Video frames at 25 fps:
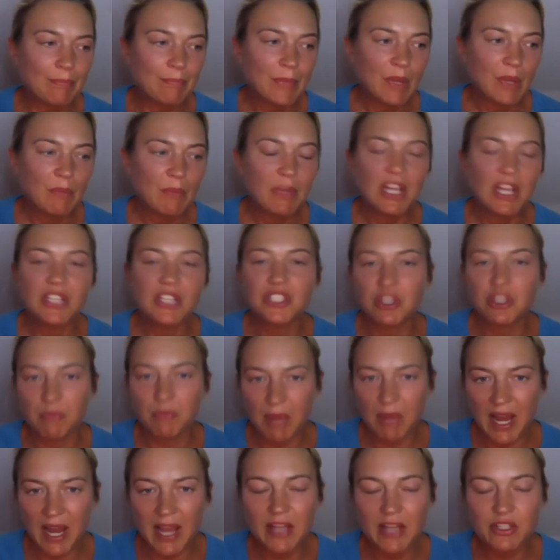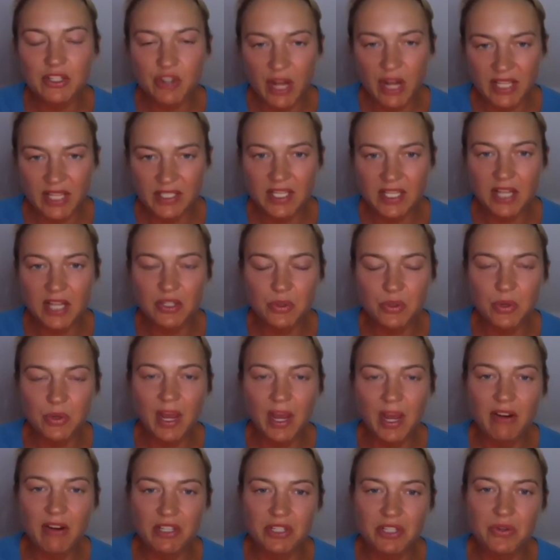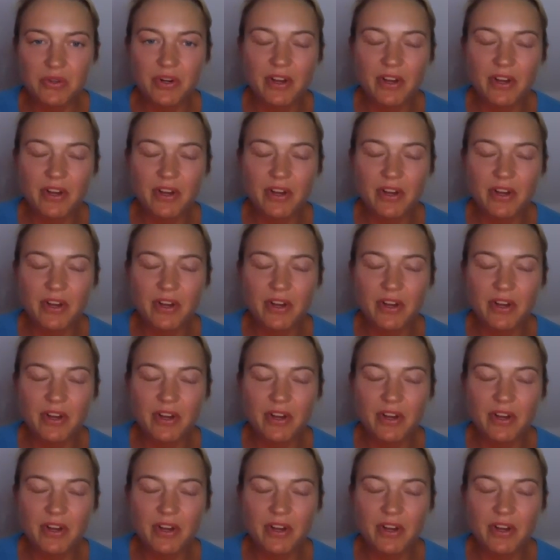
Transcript: Because you play a transsexual character in our